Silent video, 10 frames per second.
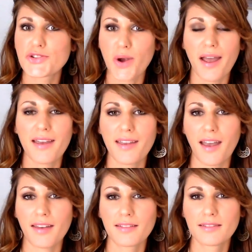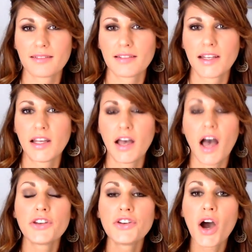try again
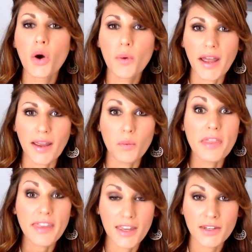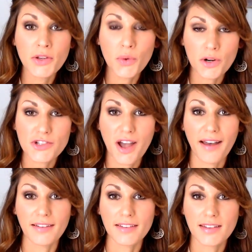a knowing within your
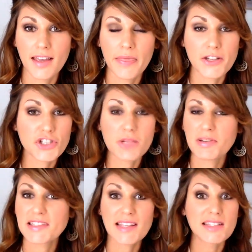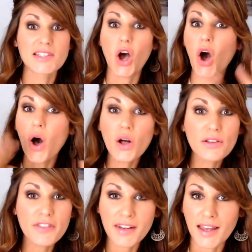child that she possesses
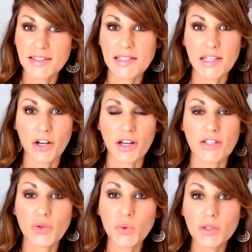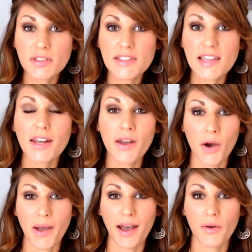all of the necessary tools and
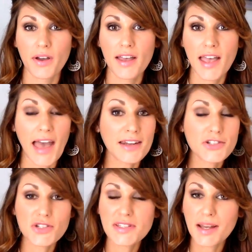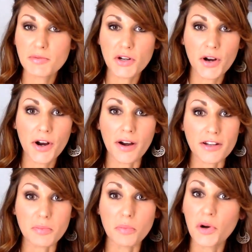know how. And it's just up to her
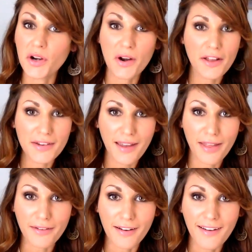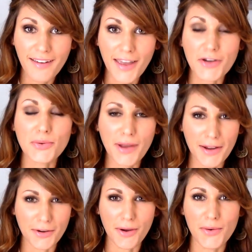to put it all together and
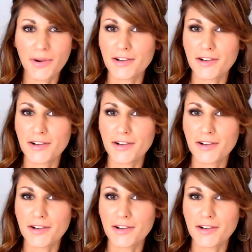create her own